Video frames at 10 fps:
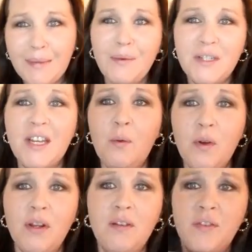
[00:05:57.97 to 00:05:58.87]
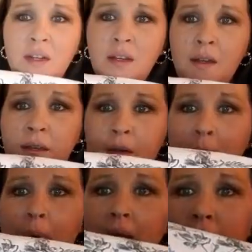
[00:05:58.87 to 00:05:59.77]
I wish I would have,
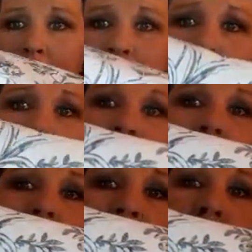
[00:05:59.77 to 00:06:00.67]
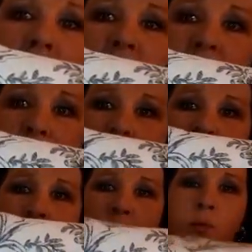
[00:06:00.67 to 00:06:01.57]
but I just thought that was
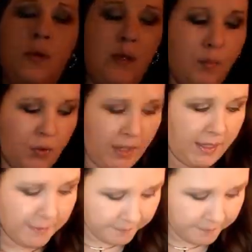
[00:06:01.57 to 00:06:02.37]
really pretty.